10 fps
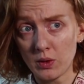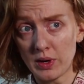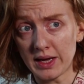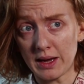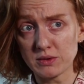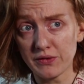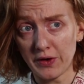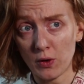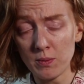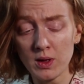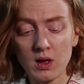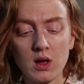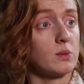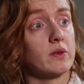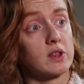when it came to film.
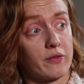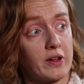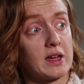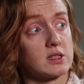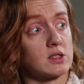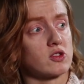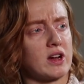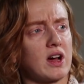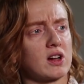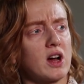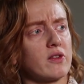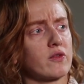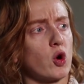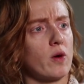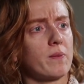With the theatre degree I kind
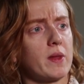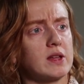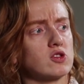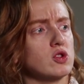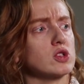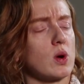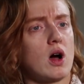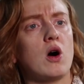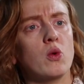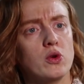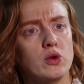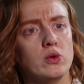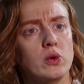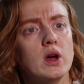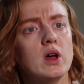of got introduced to a whole
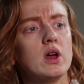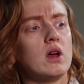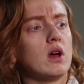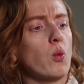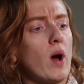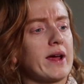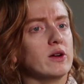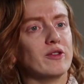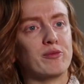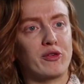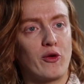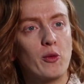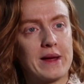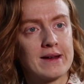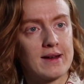new way of
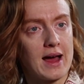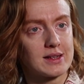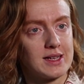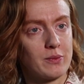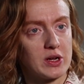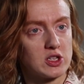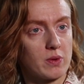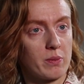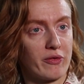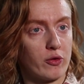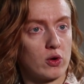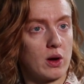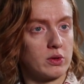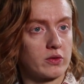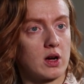performing and acting, which before
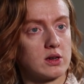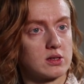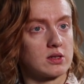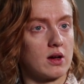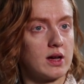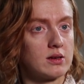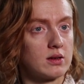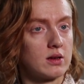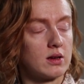I would have cast aside.